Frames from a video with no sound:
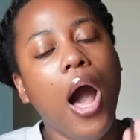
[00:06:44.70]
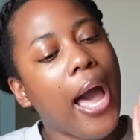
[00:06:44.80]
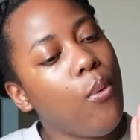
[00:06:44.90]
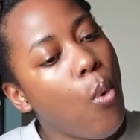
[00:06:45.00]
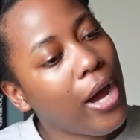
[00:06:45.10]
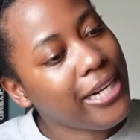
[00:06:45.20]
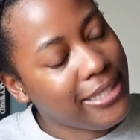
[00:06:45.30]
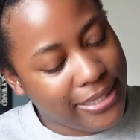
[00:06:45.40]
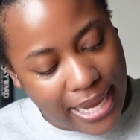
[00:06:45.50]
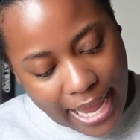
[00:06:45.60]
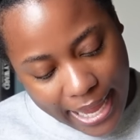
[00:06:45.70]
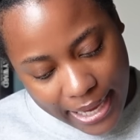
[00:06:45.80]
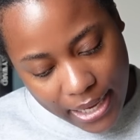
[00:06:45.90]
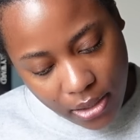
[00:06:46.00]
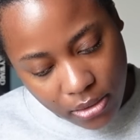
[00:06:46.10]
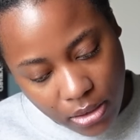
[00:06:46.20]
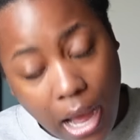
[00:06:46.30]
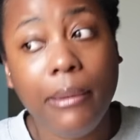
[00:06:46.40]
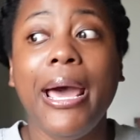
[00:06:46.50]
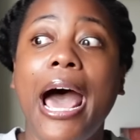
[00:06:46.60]
I want to say
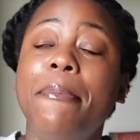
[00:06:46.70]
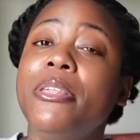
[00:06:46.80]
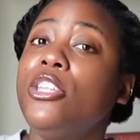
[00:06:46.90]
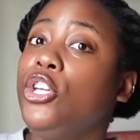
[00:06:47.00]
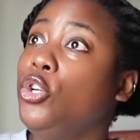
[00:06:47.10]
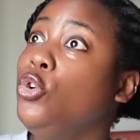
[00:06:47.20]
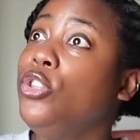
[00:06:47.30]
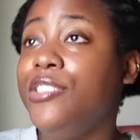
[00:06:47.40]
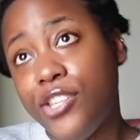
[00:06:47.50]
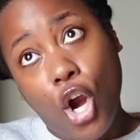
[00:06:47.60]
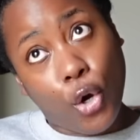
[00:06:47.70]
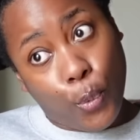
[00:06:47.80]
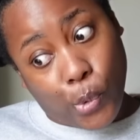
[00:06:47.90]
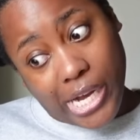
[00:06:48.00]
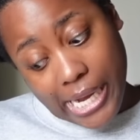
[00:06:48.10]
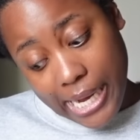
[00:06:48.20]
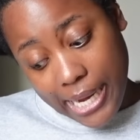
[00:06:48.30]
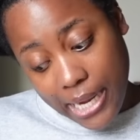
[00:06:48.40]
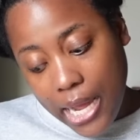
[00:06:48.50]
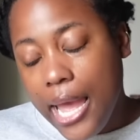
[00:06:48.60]
I'm happy the youths are
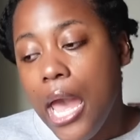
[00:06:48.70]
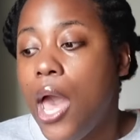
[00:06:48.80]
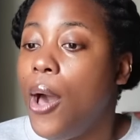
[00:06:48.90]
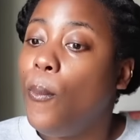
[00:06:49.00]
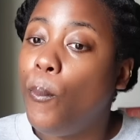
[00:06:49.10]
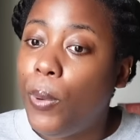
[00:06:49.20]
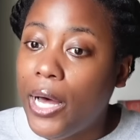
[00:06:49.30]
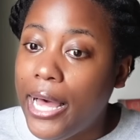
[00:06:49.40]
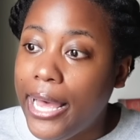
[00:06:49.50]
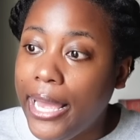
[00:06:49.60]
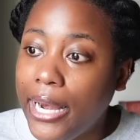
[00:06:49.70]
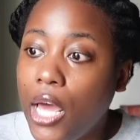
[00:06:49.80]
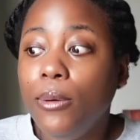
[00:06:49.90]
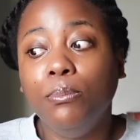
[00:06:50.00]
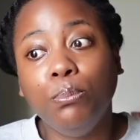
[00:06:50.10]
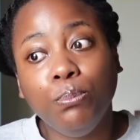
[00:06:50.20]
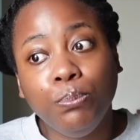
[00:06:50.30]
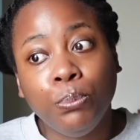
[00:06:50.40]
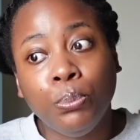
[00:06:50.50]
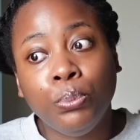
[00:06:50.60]
reading, but
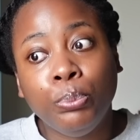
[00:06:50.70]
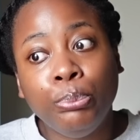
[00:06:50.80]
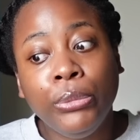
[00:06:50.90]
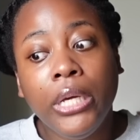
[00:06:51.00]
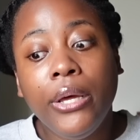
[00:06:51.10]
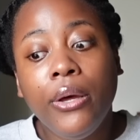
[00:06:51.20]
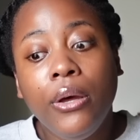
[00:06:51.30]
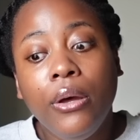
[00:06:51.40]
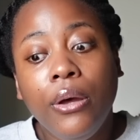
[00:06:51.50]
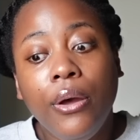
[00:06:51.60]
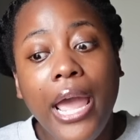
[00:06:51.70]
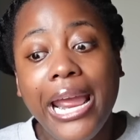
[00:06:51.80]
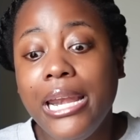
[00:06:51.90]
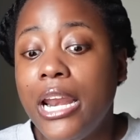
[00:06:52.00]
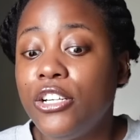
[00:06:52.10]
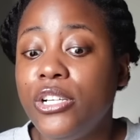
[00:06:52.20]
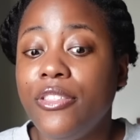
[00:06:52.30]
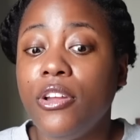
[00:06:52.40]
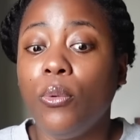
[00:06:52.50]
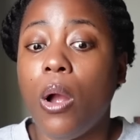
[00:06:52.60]
and there's
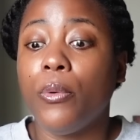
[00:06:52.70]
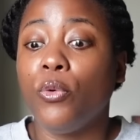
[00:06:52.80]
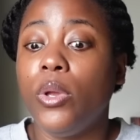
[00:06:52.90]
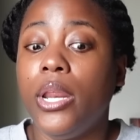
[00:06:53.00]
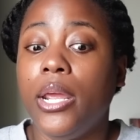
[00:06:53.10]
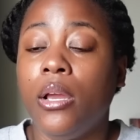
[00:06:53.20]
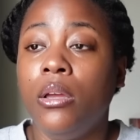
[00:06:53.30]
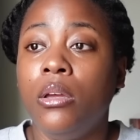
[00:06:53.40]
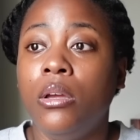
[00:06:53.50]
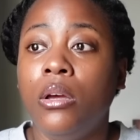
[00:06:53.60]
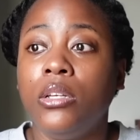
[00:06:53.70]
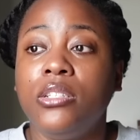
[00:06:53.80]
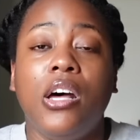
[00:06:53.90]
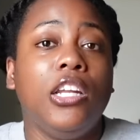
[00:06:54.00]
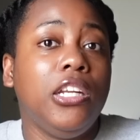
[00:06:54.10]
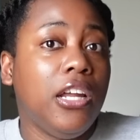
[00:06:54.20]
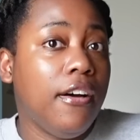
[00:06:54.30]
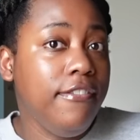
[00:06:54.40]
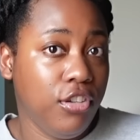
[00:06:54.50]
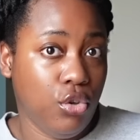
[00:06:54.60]
nothing wrong with reading a
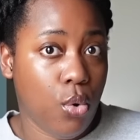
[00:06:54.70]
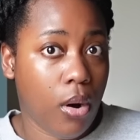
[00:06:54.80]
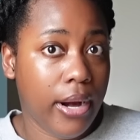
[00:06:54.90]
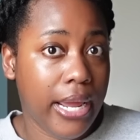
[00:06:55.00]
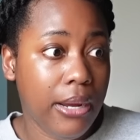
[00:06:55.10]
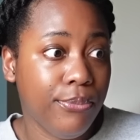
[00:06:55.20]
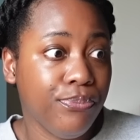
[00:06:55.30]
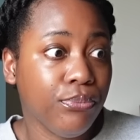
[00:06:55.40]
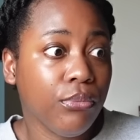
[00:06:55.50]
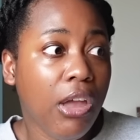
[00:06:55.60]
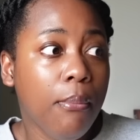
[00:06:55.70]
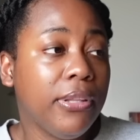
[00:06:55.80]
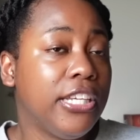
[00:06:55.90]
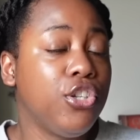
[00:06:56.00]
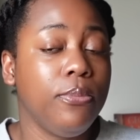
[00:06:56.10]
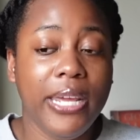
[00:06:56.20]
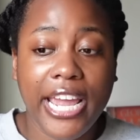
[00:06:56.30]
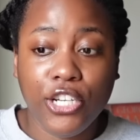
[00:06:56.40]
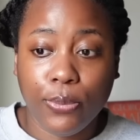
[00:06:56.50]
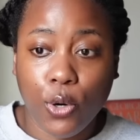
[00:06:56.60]
love story, but they should
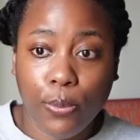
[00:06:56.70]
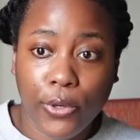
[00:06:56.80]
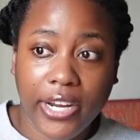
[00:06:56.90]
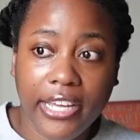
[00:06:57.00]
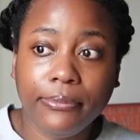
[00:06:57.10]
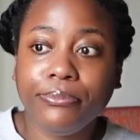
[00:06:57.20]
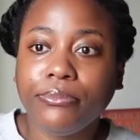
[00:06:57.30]
be age appropriate.